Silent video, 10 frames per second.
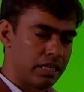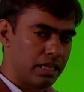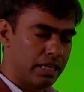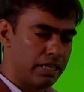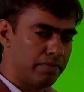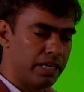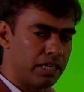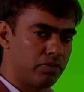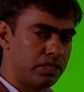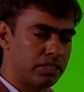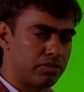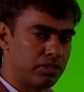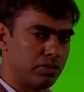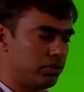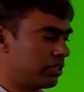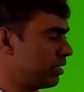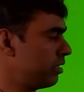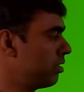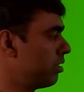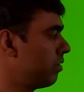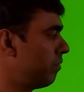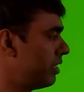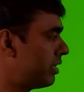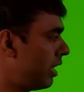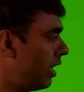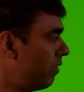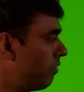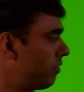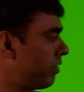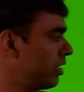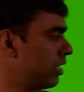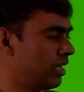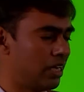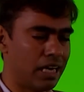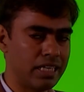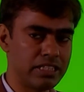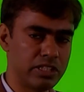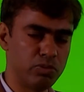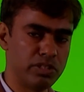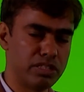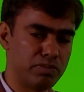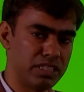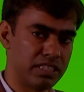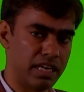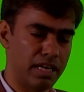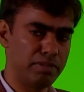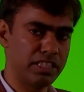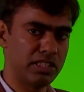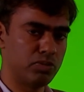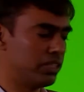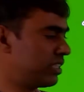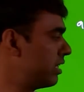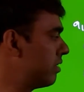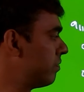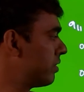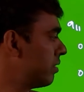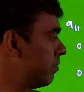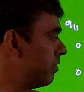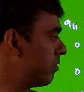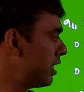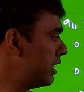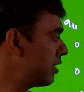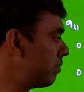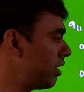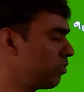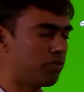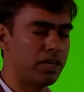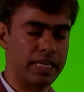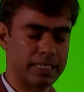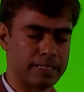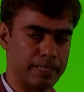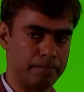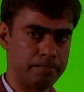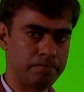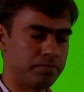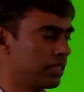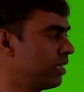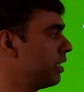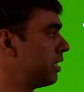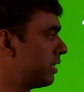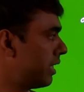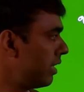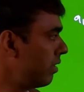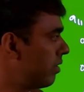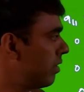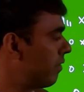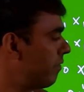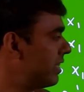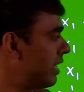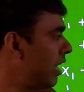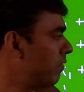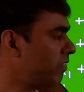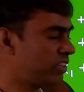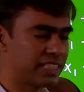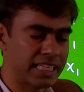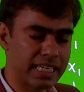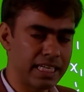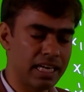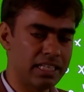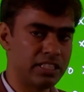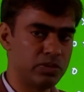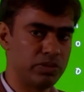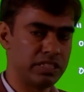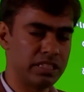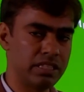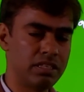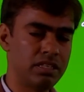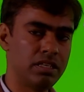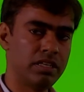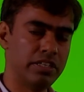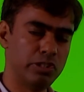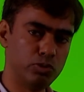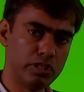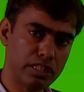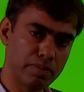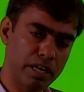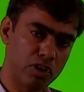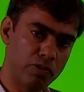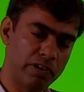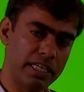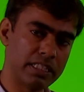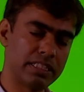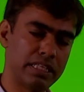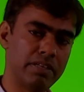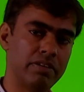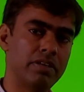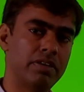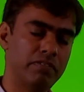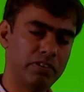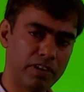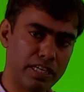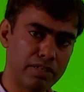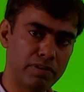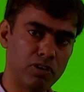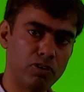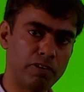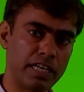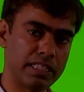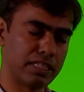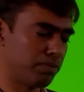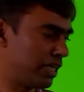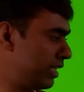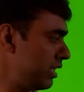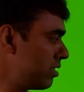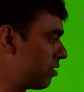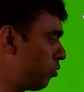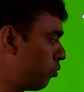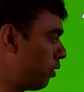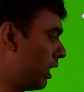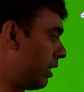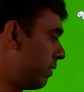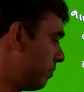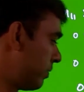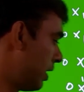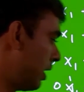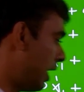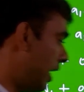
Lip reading: in a backward substitution, with the help of a last equation means mth equation, we find the value of a xn. Then with the help of a second last equation, using the value of a xn, we find the value of a xn minus 1, and